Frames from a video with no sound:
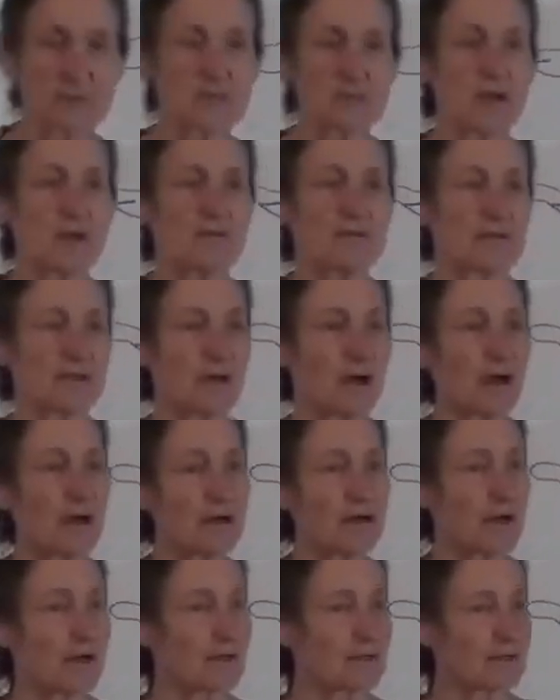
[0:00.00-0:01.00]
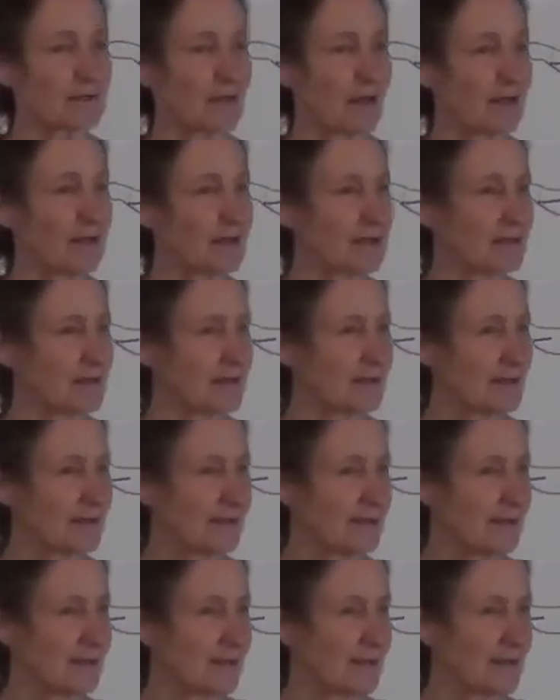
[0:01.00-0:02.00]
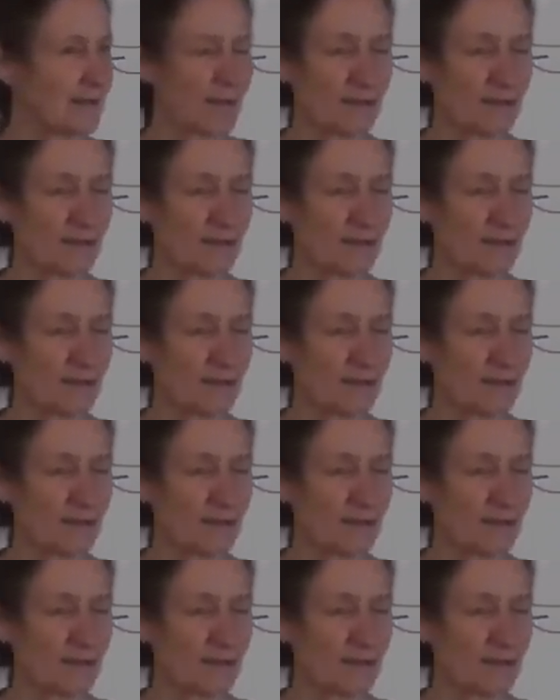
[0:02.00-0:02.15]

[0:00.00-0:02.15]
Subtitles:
this overnight hadn't done it, and